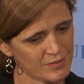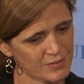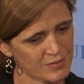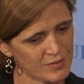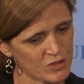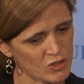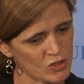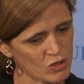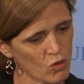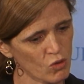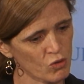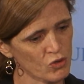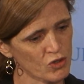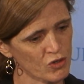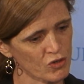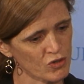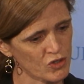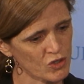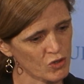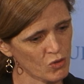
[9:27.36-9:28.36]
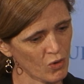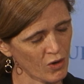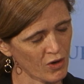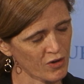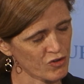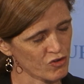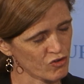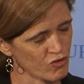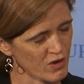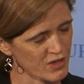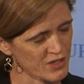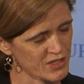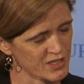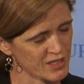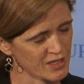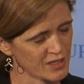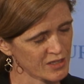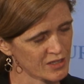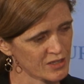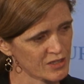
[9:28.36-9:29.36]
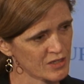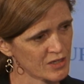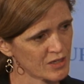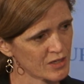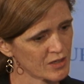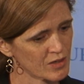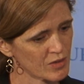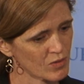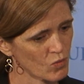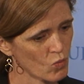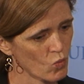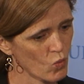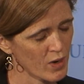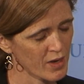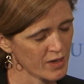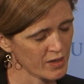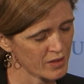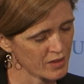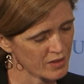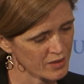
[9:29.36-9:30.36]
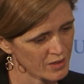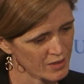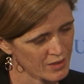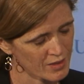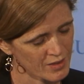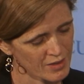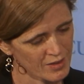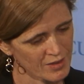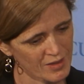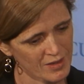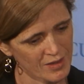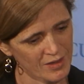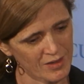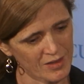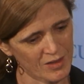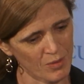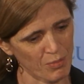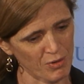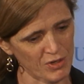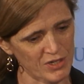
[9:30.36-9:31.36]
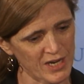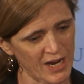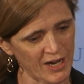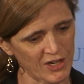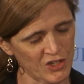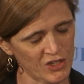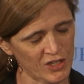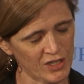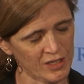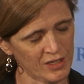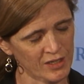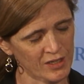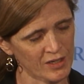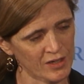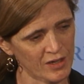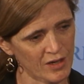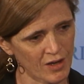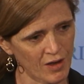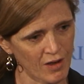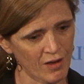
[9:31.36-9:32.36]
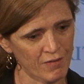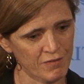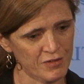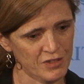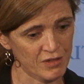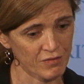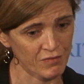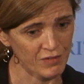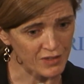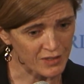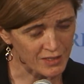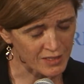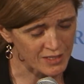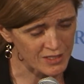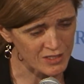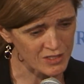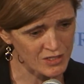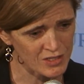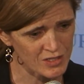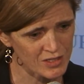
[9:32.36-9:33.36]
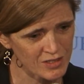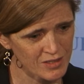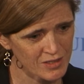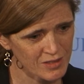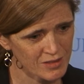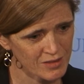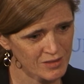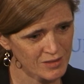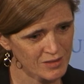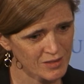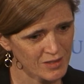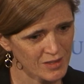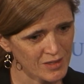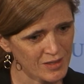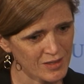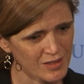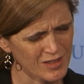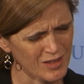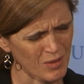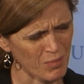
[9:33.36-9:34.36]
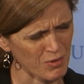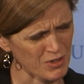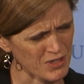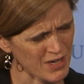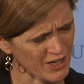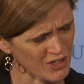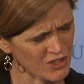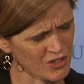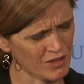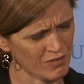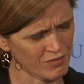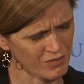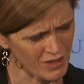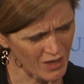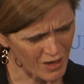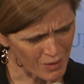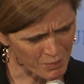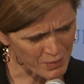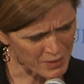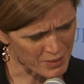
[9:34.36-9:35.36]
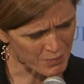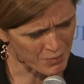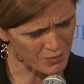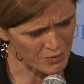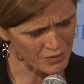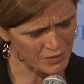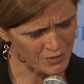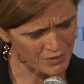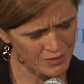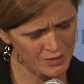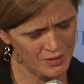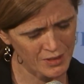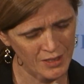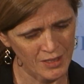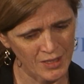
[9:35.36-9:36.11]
soldiers who are entrusted with the protection of civilians, the protection of young people,